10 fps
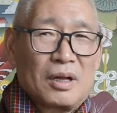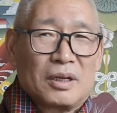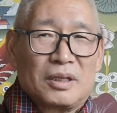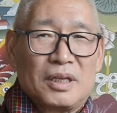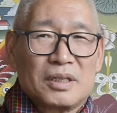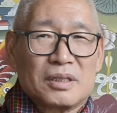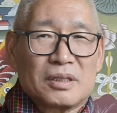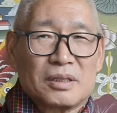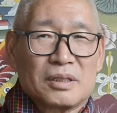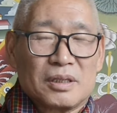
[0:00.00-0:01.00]

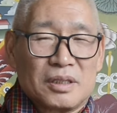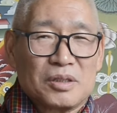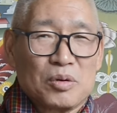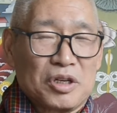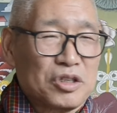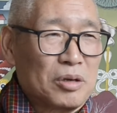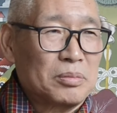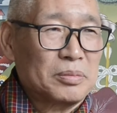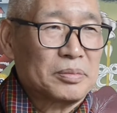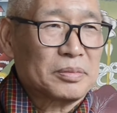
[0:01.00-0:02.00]
Yes, it is worrisome,
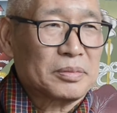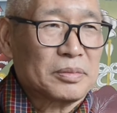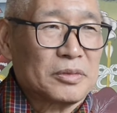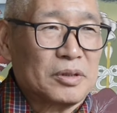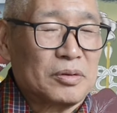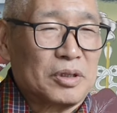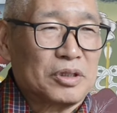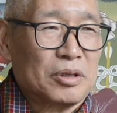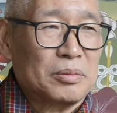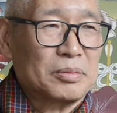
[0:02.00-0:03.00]
mm,
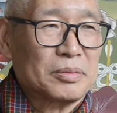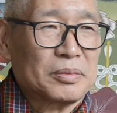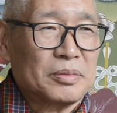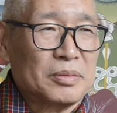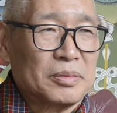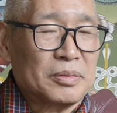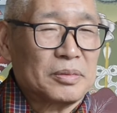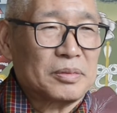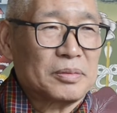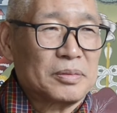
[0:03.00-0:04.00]
worrisome, mm,
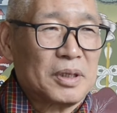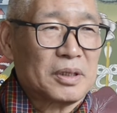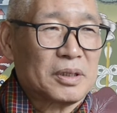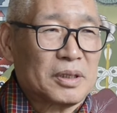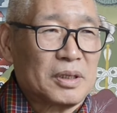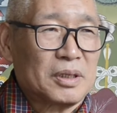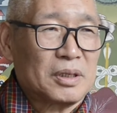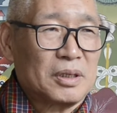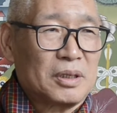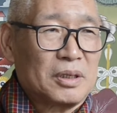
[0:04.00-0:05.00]
but
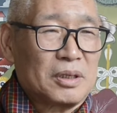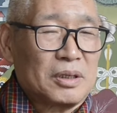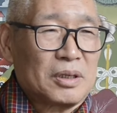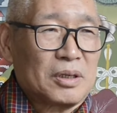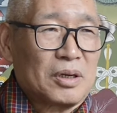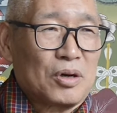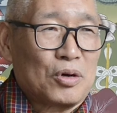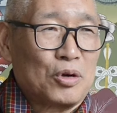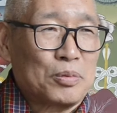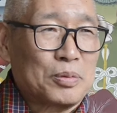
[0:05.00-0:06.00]

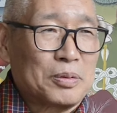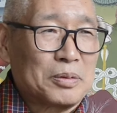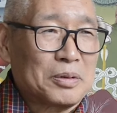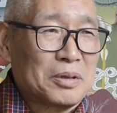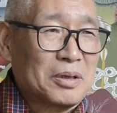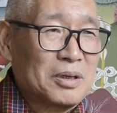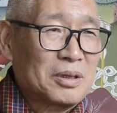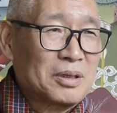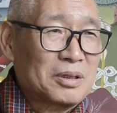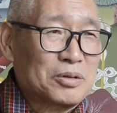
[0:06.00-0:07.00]
hope
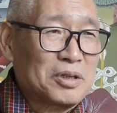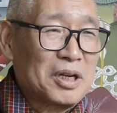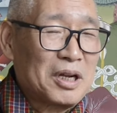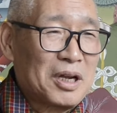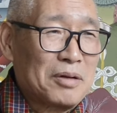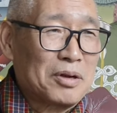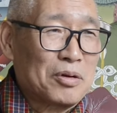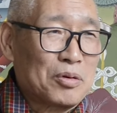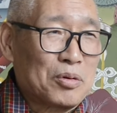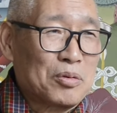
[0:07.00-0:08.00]
today having
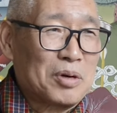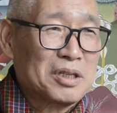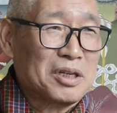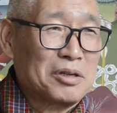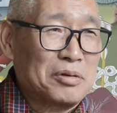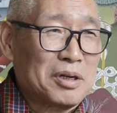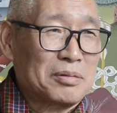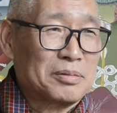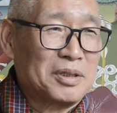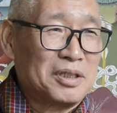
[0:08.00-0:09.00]
watched a little bit
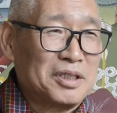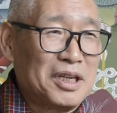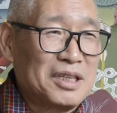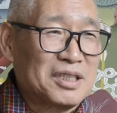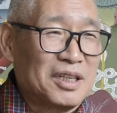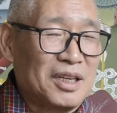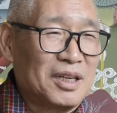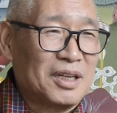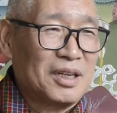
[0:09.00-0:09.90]
of the DNC,